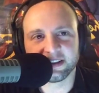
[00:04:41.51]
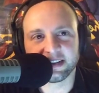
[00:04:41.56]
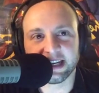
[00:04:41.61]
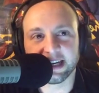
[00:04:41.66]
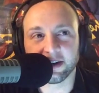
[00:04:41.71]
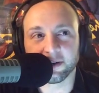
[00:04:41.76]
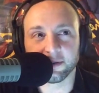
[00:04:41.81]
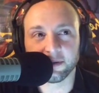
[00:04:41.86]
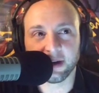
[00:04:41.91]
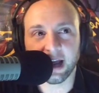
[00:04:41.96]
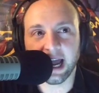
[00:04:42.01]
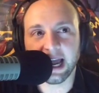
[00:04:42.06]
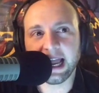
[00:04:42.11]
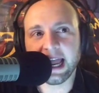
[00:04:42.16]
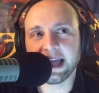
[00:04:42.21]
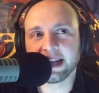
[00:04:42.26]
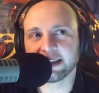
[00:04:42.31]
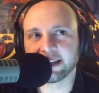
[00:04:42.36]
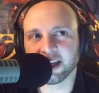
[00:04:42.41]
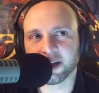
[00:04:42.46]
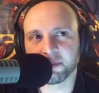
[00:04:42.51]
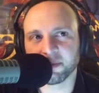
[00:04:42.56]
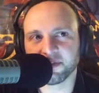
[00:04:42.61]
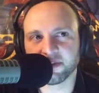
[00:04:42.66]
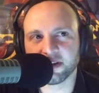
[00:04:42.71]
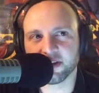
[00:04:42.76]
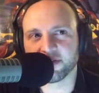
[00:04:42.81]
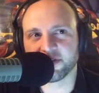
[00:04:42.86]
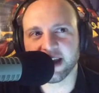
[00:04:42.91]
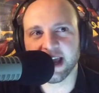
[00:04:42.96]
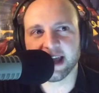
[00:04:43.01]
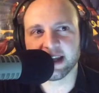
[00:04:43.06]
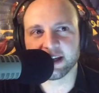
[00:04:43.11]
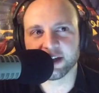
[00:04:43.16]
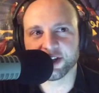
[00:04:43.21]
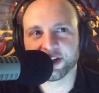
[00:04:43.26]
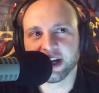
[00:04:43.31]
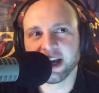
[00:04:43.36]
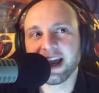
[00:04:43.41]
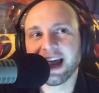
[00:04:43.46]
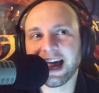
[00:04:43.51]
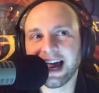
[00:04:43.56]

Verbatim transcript: Now, I had a little bit of an advantage.